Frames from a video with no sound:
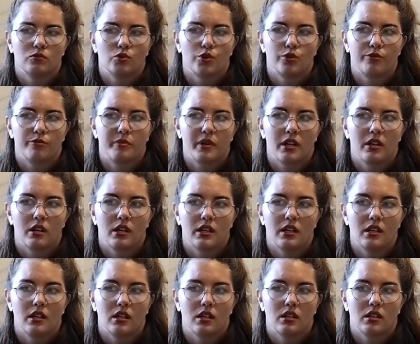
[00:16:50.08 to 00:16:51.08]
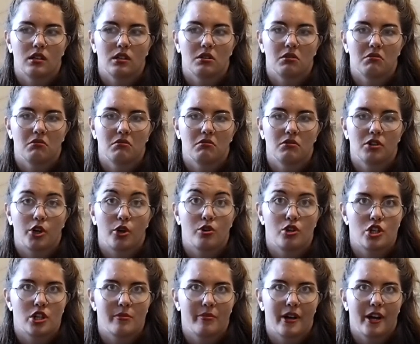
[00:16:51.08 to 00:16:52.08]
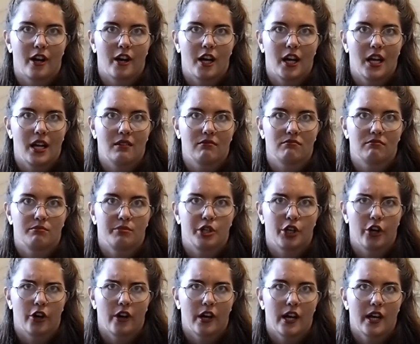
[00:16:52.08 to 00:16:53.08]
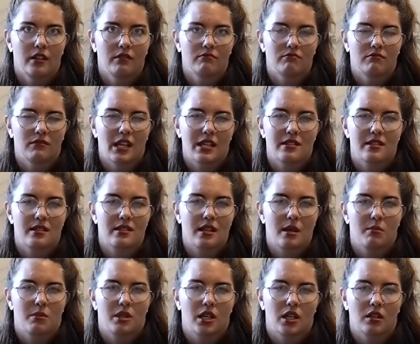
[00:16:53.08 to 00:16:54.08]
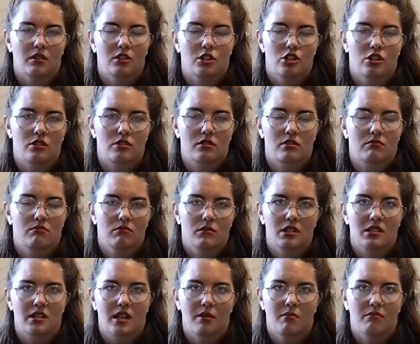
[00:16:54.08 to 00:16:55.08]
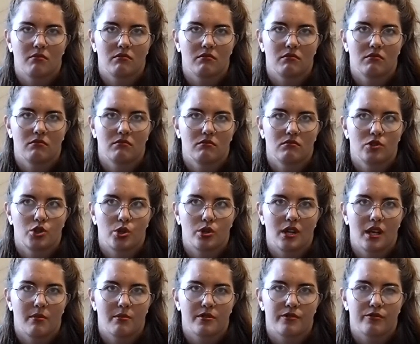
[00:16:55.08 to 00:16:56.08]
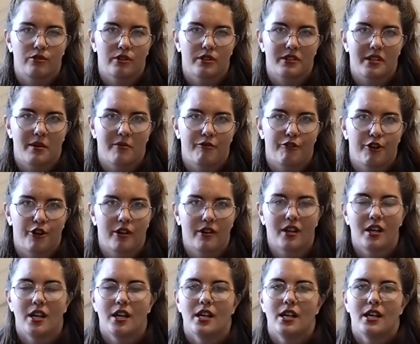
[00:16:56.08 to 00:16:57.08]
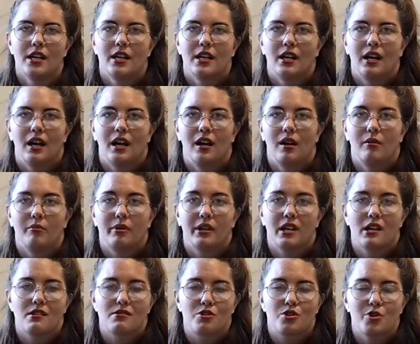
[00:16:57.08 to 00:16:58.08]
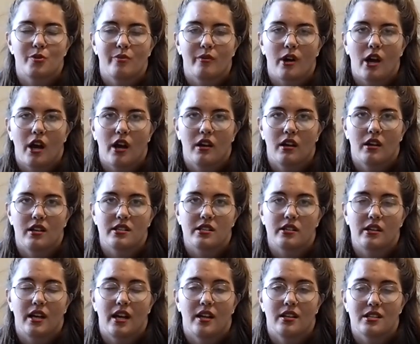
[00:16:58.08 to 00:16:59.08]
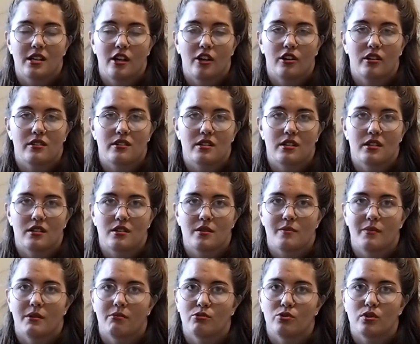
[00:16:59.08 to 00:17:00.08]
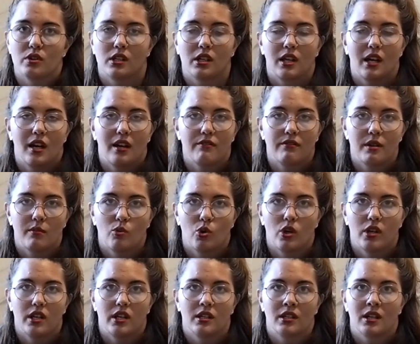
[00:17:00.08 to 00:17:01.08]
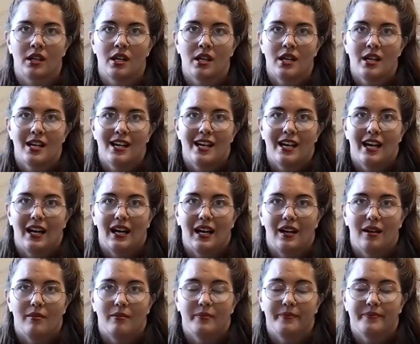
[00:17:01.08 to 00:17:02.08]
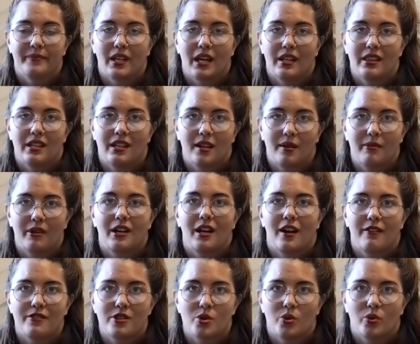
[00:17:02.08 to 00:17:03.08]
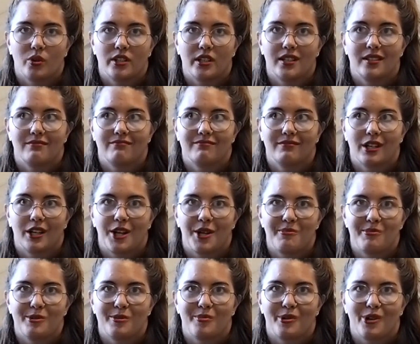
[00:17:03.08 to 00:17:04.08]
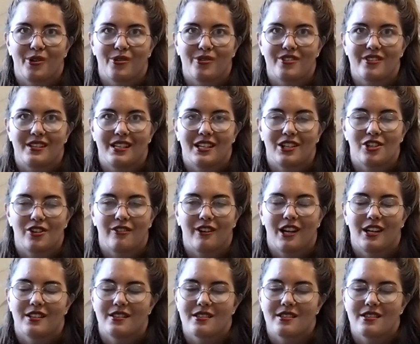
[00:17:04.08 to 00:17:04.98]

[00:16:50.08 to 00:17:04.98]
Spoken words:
wolfberry, goji berry puree. That's the same thing. It's just the same 2 names for the same fruit. But yeah, super high in antioxidants. People drink it every morning. I think I'm going to have to order a couple of bottles of Ningxia Red